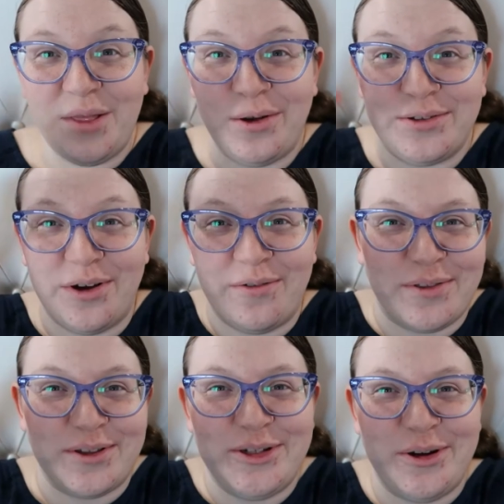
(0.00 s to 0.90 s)
looks
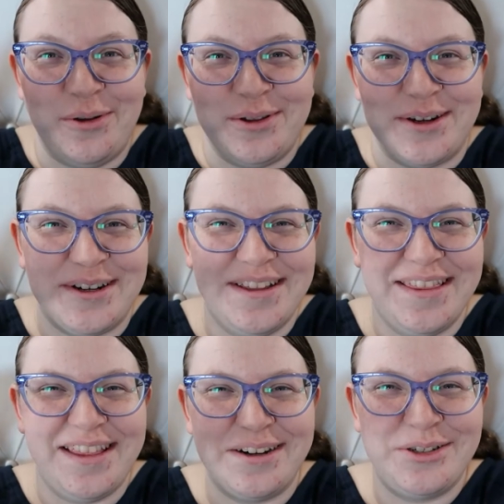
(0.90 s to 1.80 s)
over
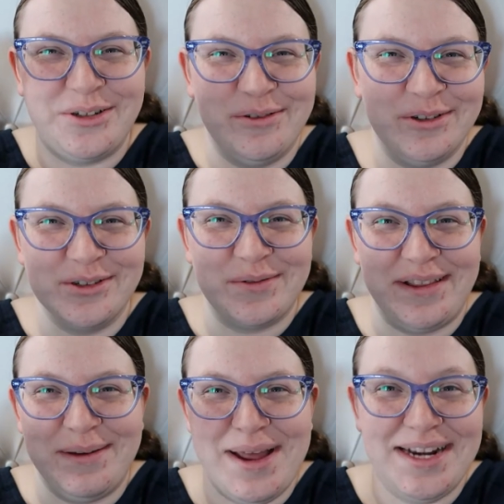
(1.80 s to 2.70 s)
their shoulders
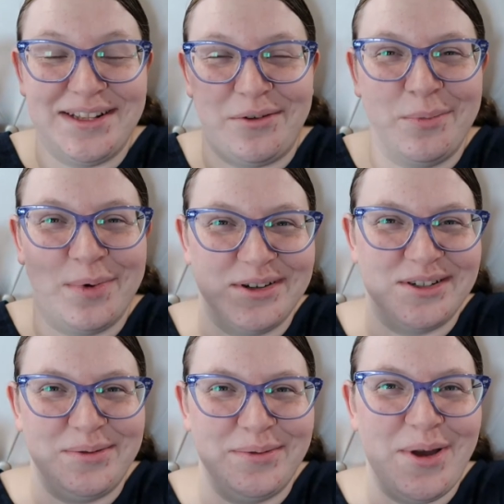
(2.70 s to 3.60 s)
while they manage their own
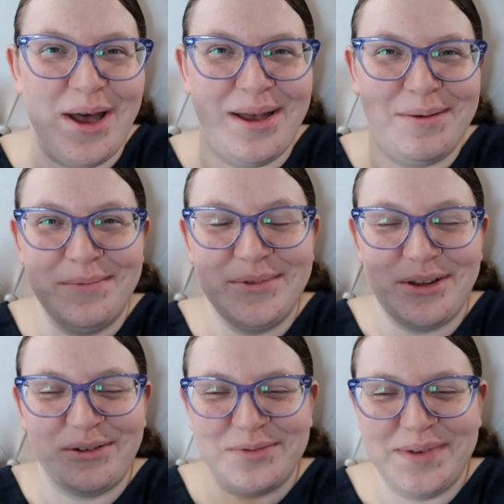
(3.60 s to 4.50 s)
personal
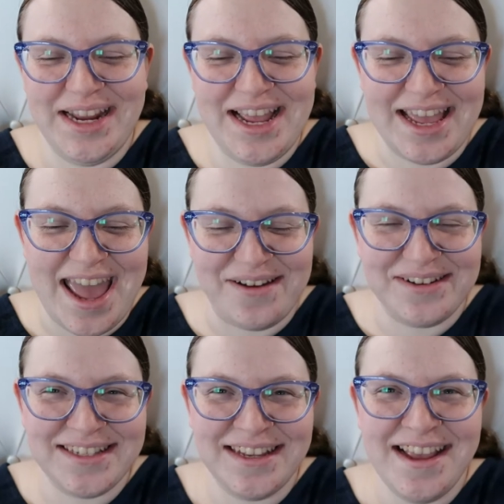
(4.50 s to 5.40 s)
social media
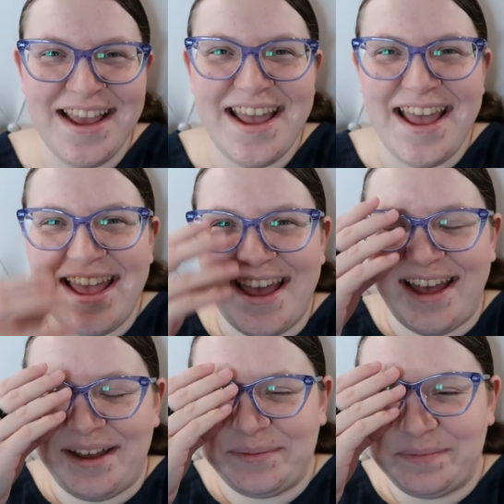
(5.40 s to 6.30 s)
accounts.
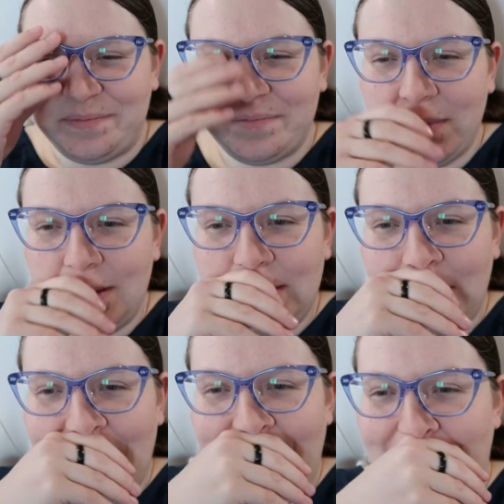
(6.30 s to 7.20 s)

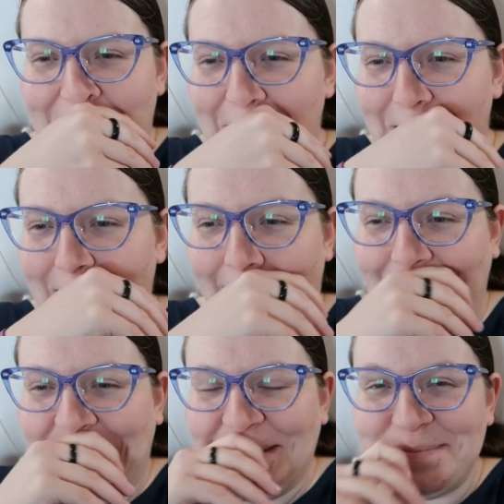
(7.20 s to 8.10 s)
So yeah,
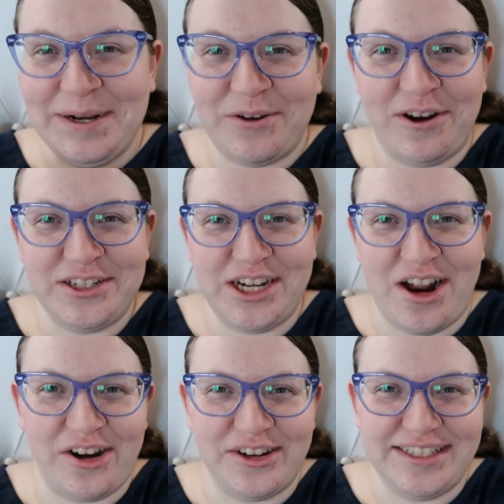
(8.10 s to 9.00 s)
and he's been crushing
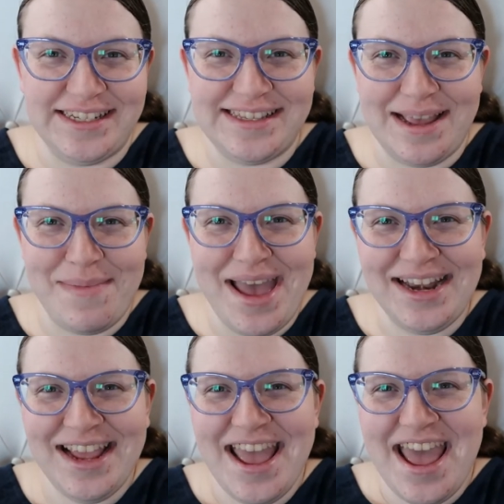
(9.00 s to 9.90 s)
on her since they
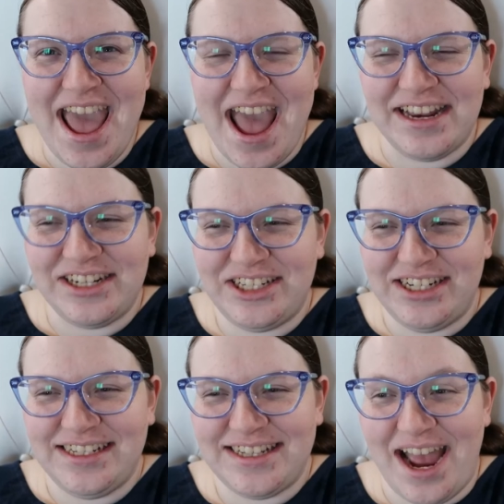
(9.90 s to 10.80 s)
met, and
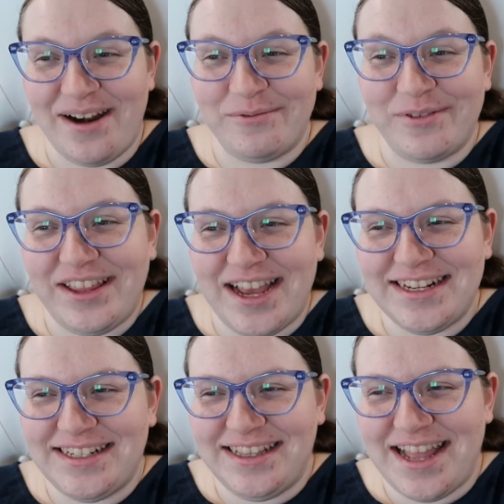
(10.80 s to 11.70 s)
she's kind of
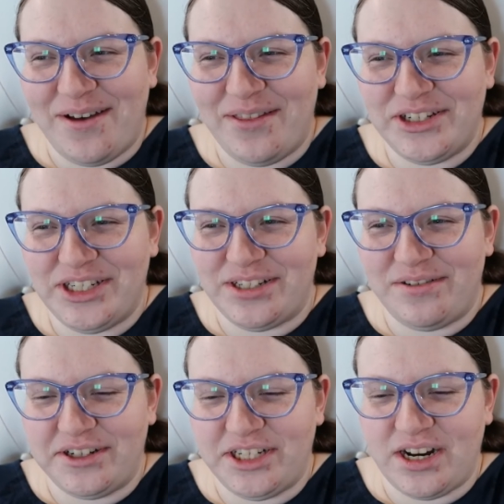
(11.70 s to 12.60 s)
realizing now that she's
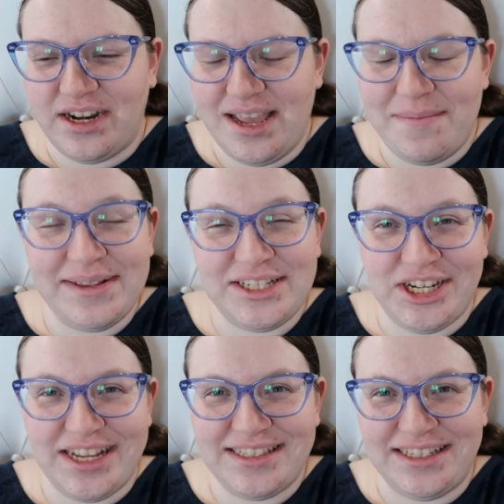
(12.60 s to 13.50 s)
crushing on him as
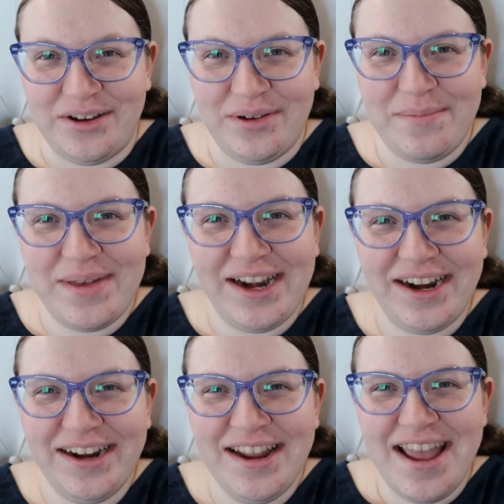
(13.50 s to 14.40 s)
she gets to know him
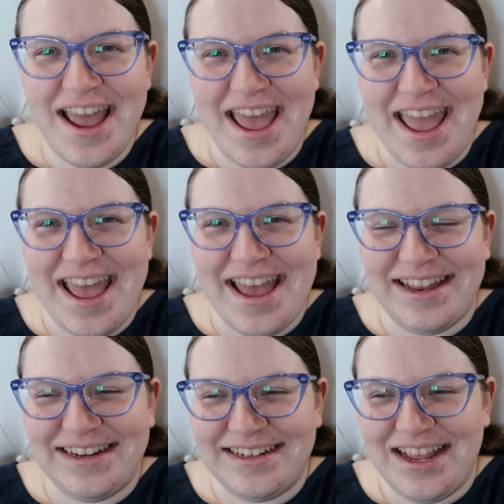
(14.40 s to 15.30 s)
better.
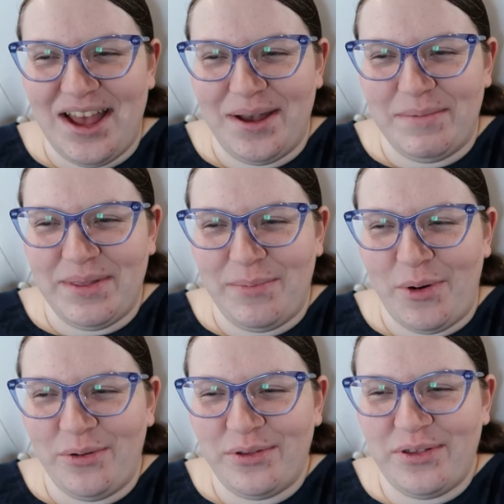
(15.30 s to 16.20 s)
And they
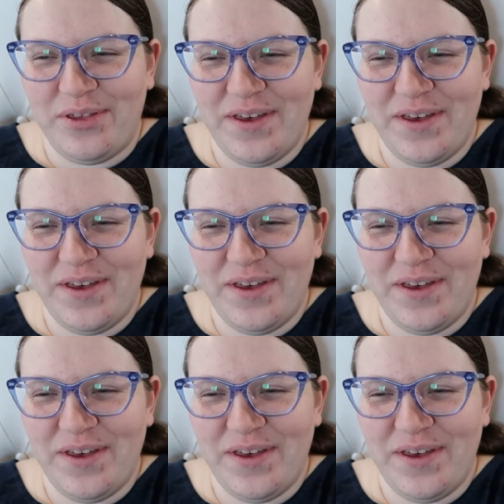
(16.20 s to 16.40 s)
both,